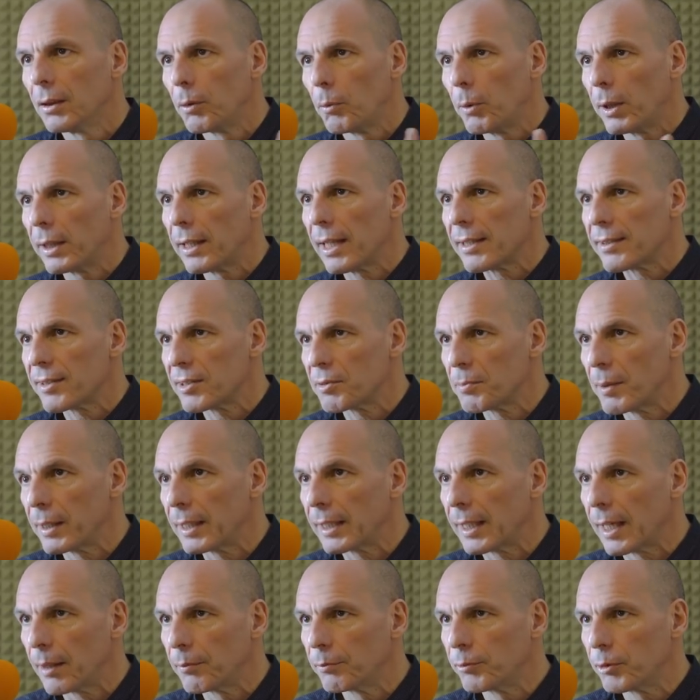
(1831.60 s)
Where does this
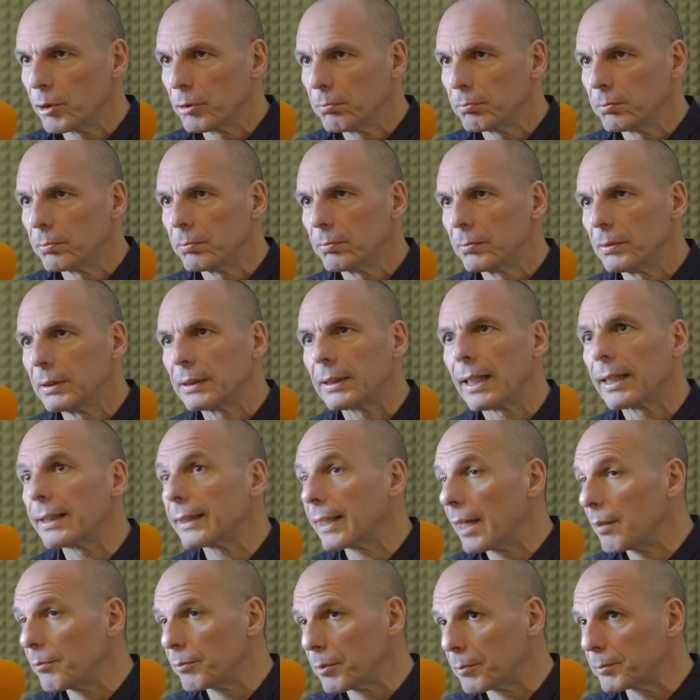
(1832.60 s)
money come from? It
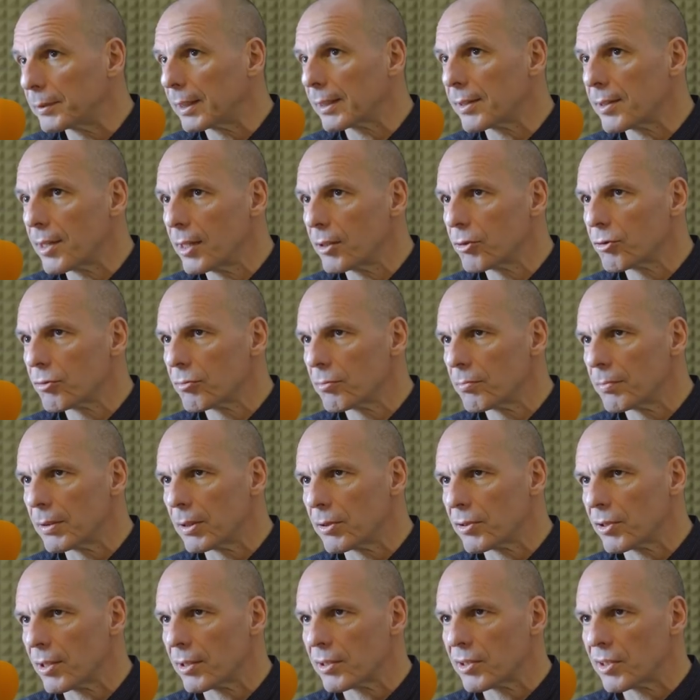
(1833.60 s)
can't come from taxation
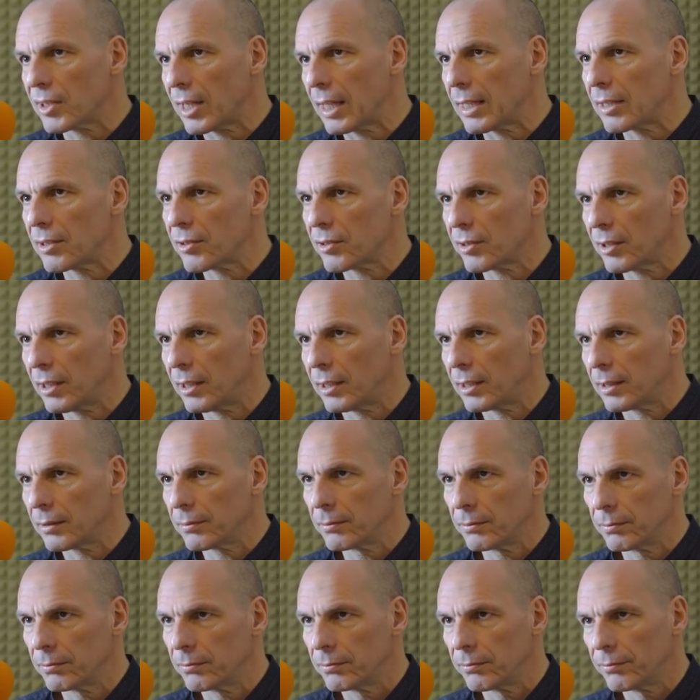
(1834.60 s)
because our states
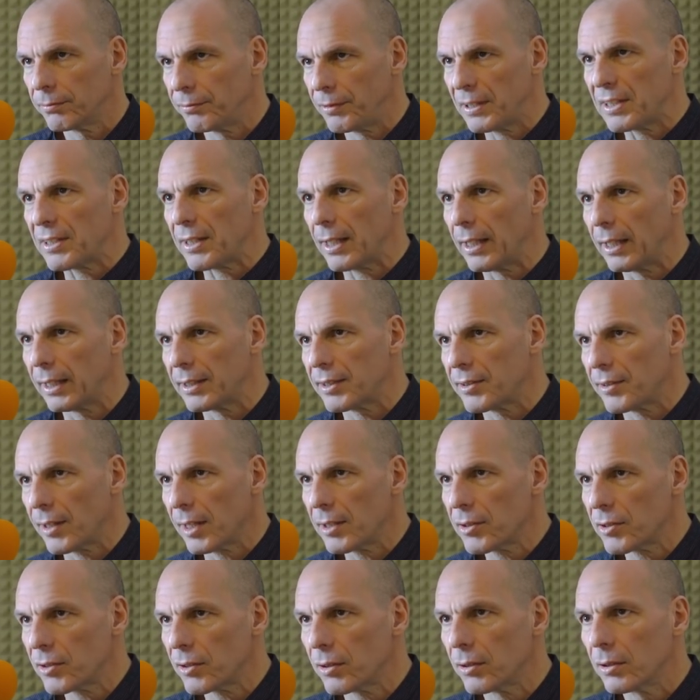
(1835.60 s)
are fiscally
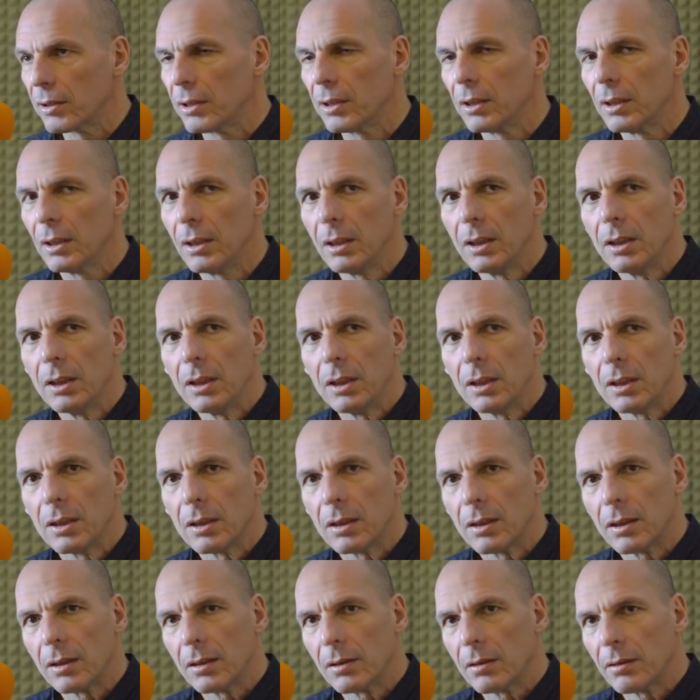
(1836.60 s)
stressed.
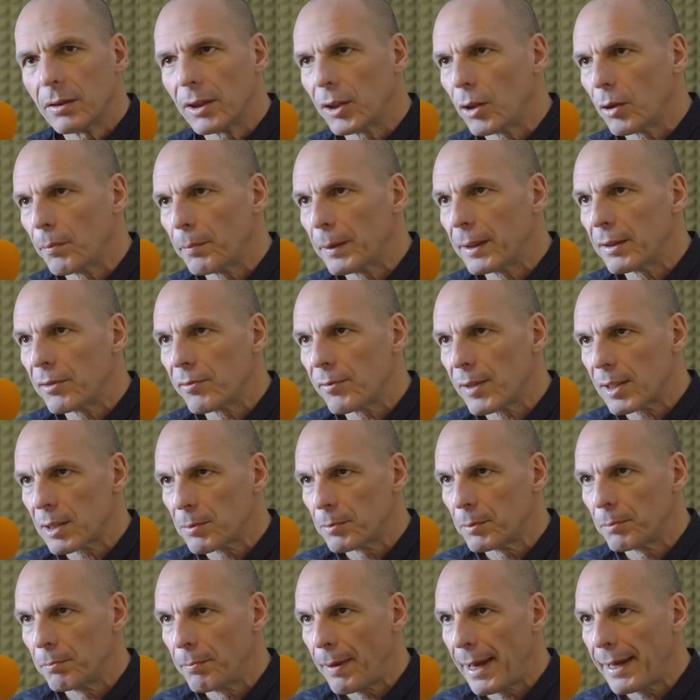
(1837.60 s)
The European
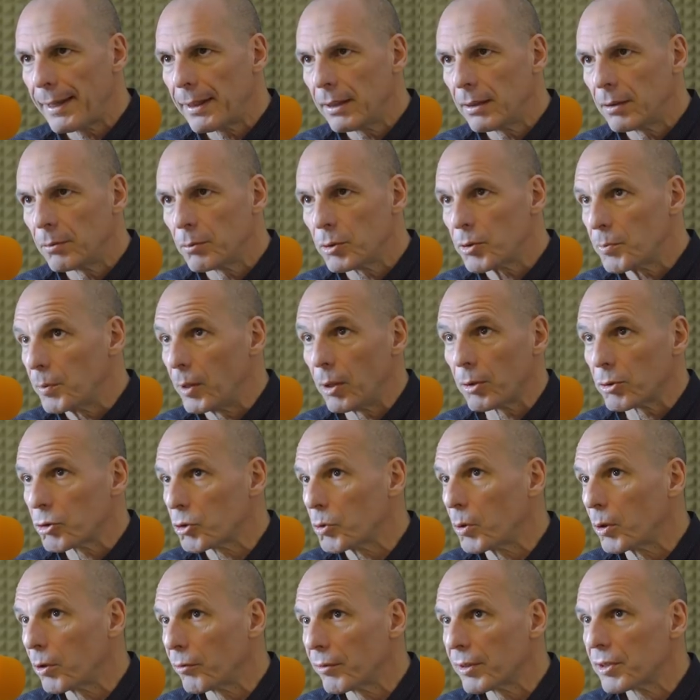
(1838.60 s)
Investment Bank, which belongs
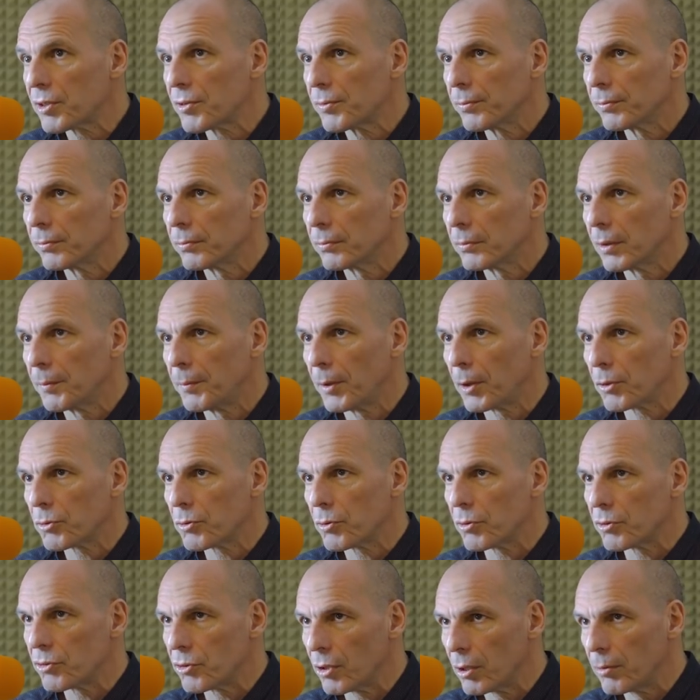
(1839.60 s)
to all of us, it
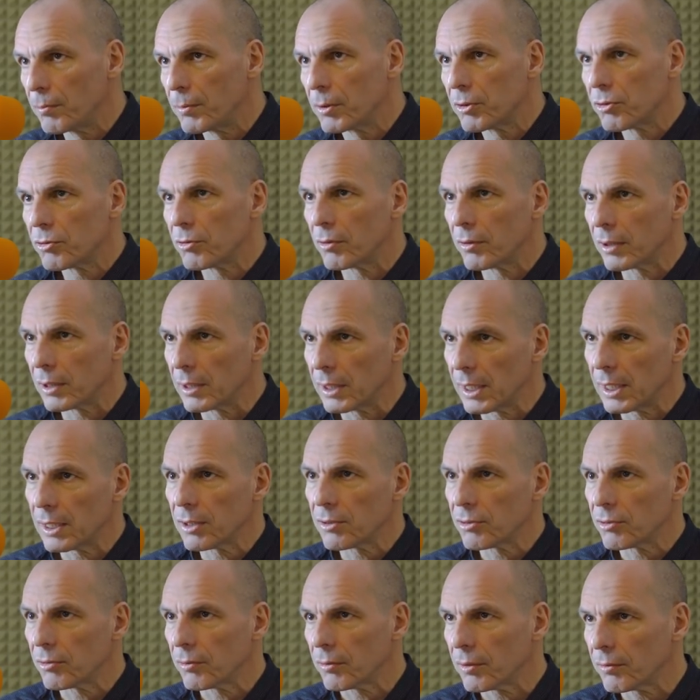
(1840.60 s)
belongs to the Germans, to the
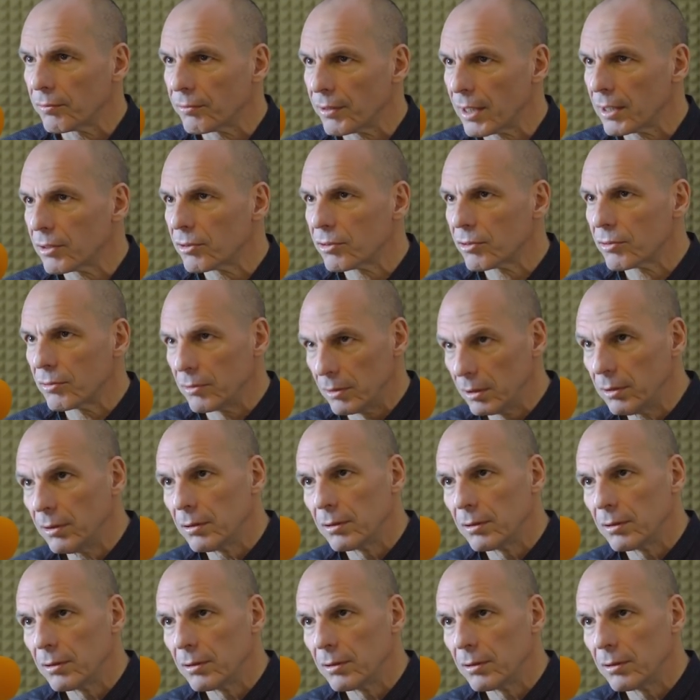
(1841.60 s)
Greeks, to the French,